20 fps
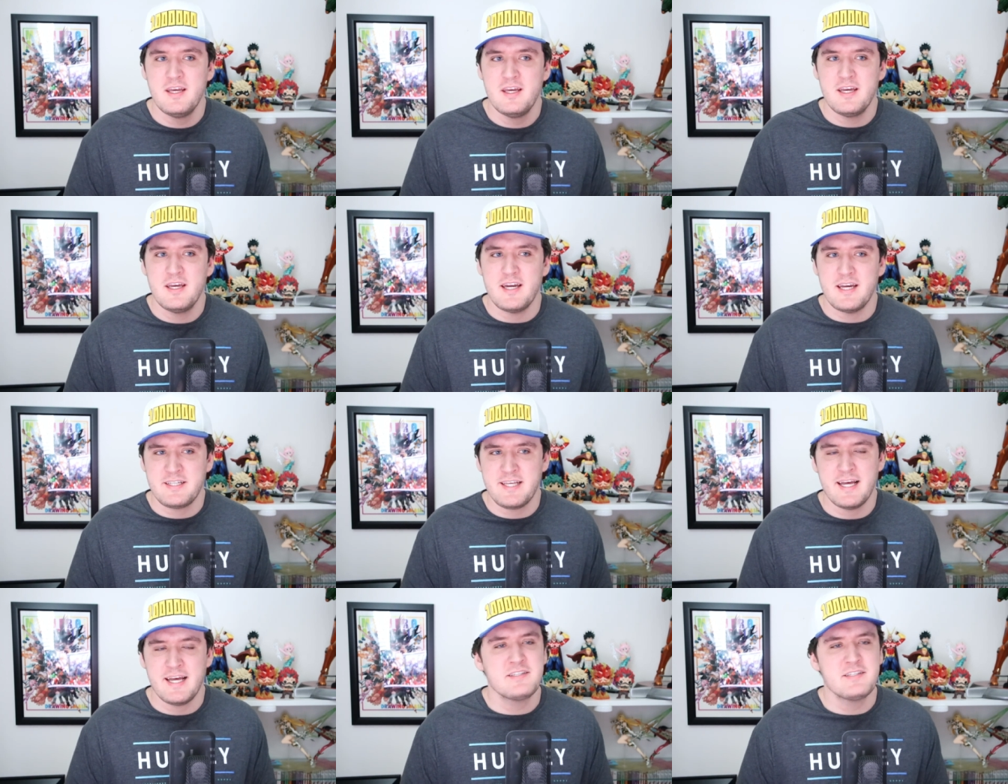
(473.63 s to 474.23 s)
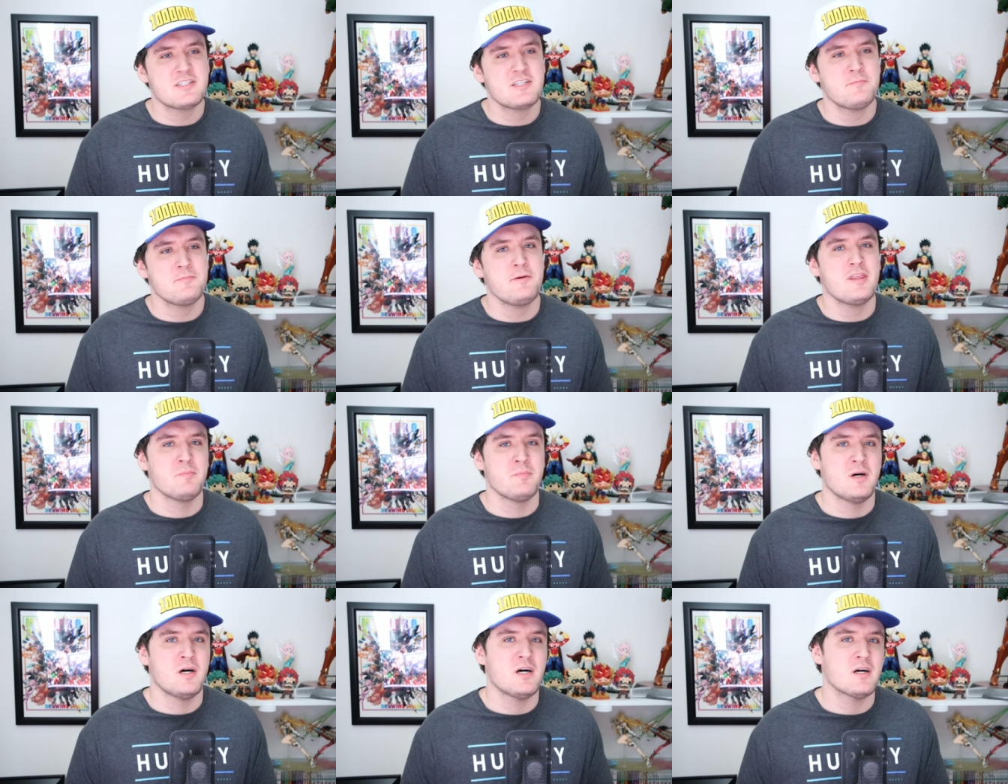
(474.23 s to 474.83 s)
It tends to be the
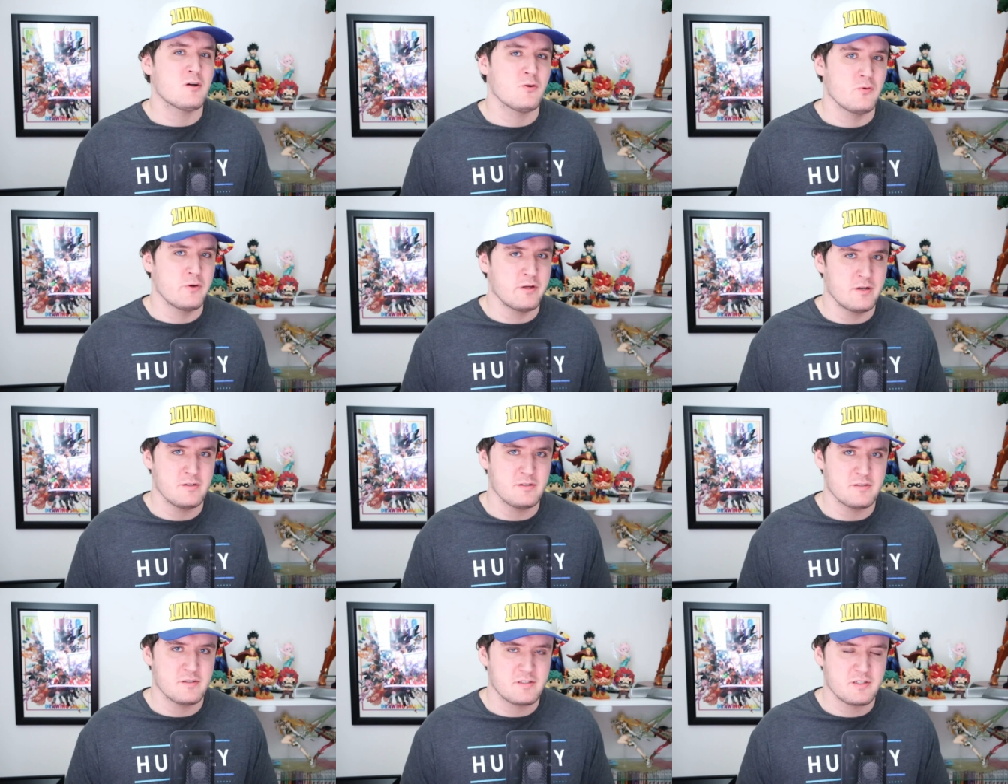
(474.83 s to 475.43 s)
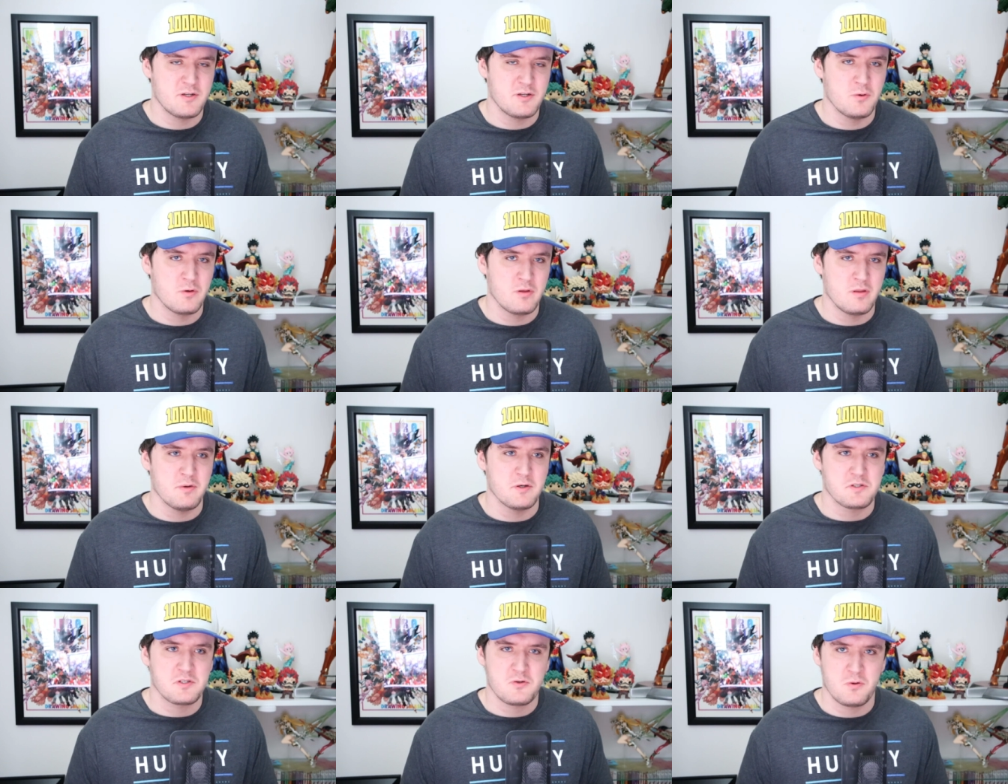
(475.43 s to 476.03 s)
manga readers who are the
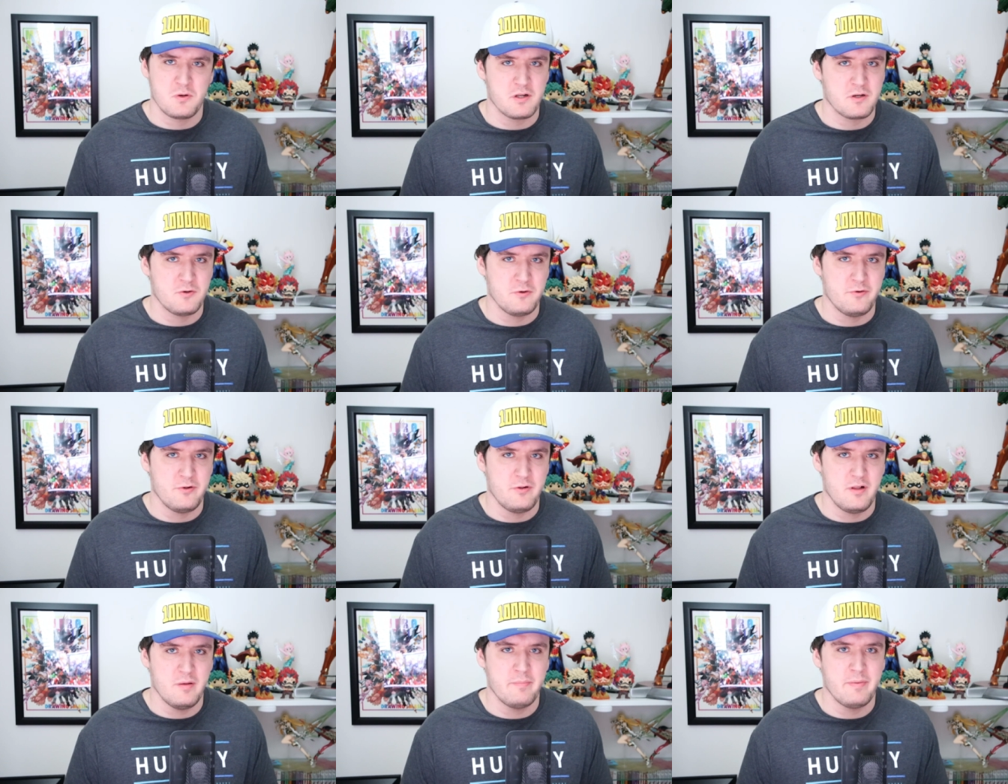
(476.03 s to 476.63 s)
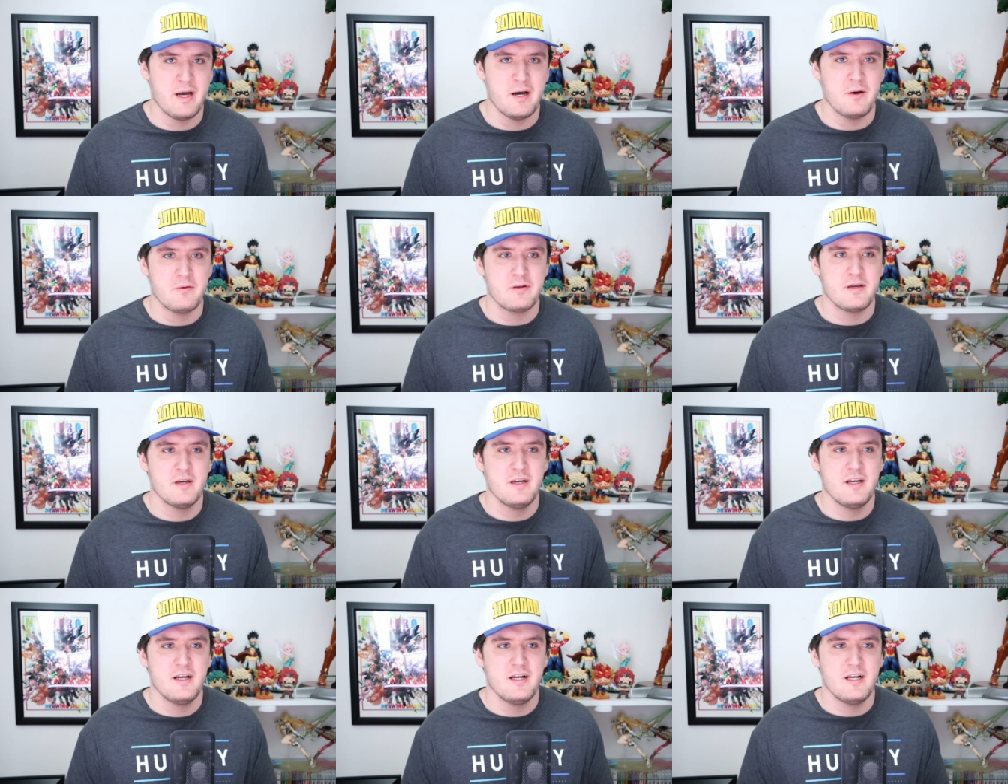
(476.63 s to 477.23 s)
most critical about
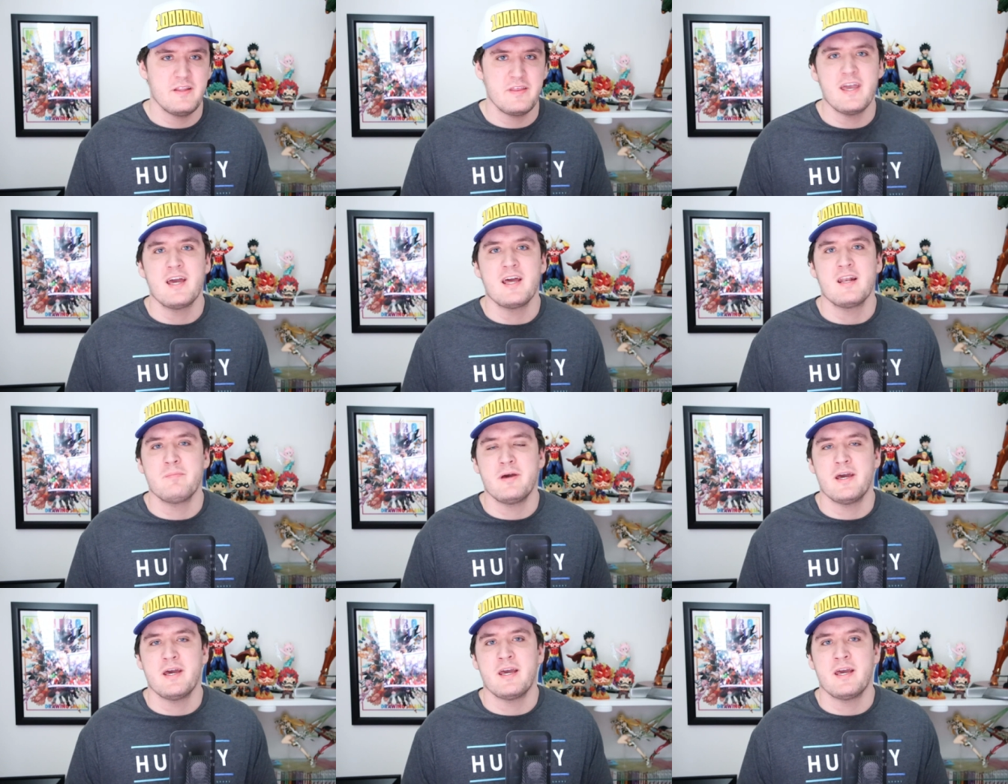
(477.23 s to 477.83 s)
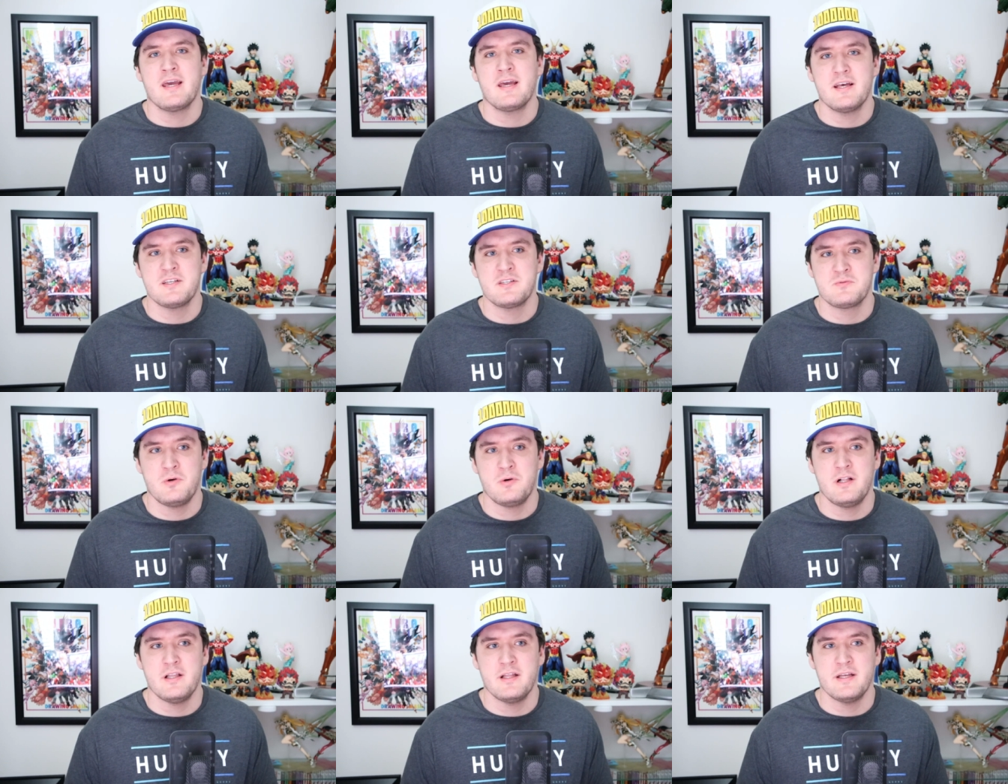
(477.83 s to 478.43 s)
the anime as
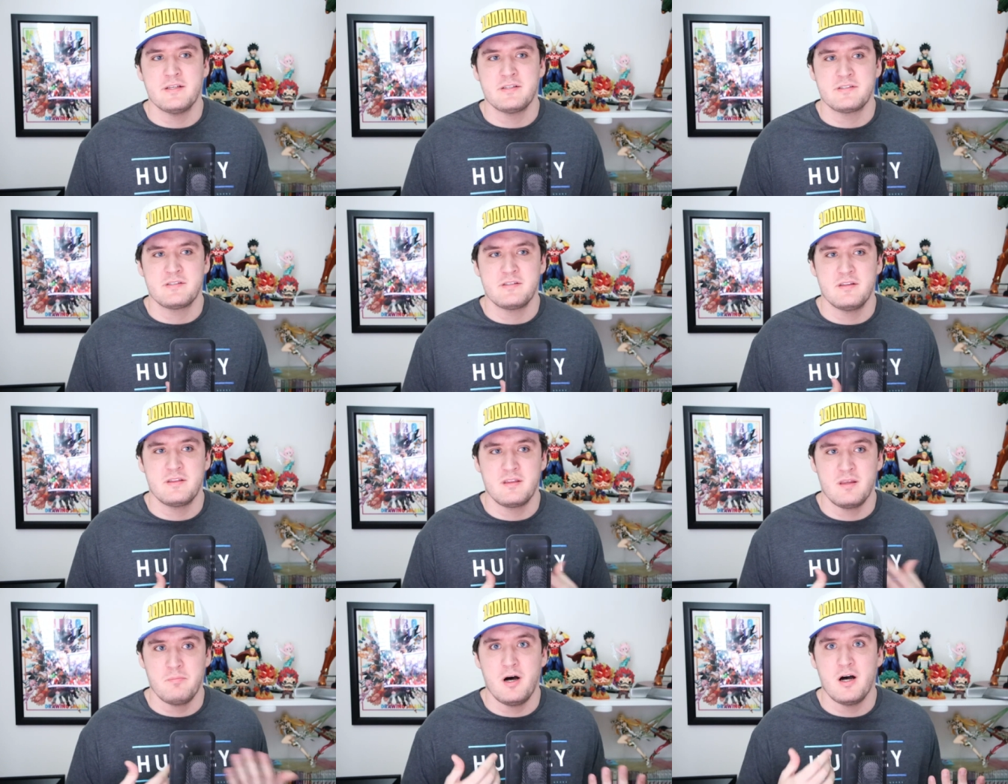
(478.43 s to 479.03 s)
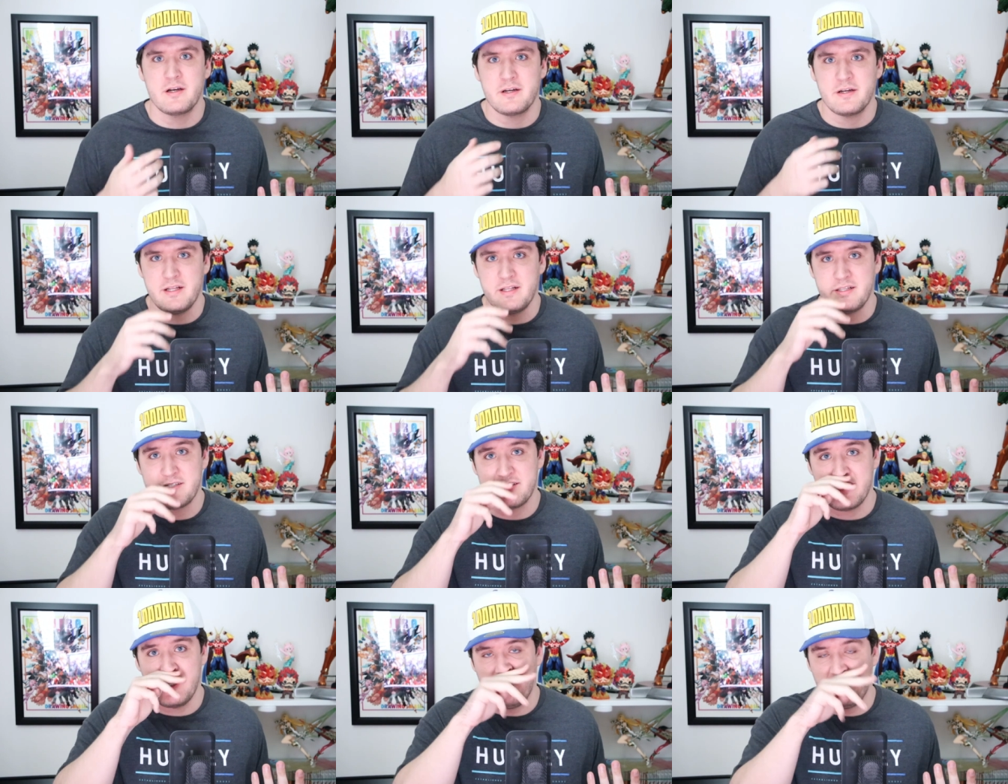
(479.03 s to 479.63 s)
well as the manga
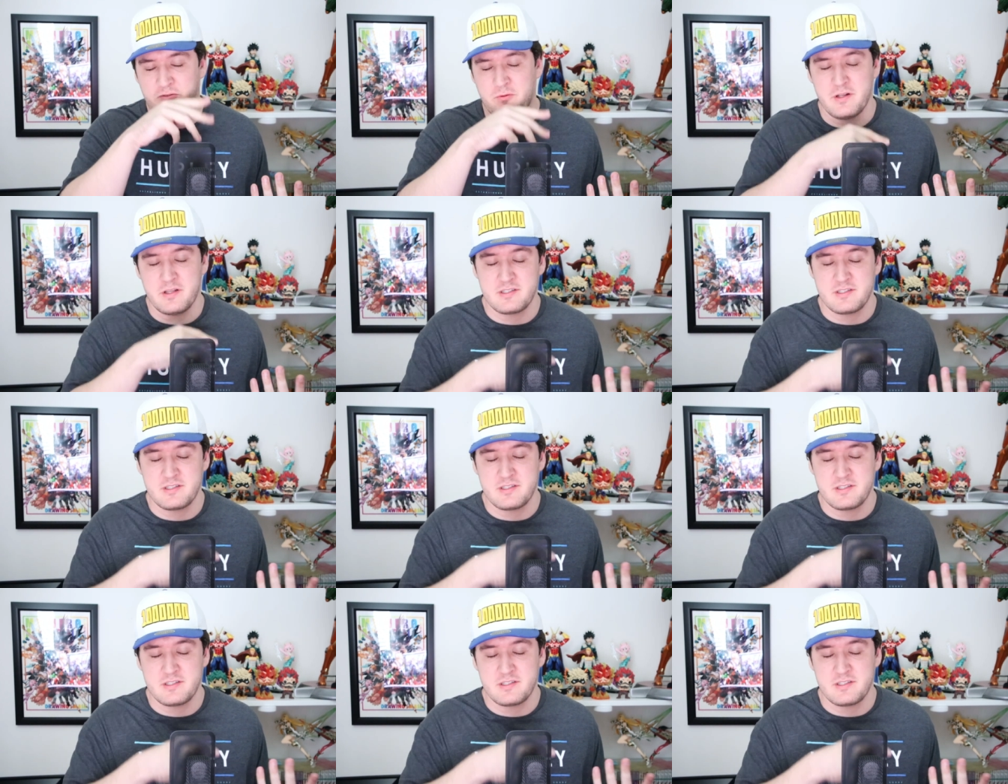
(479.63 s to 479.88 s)
itself when it's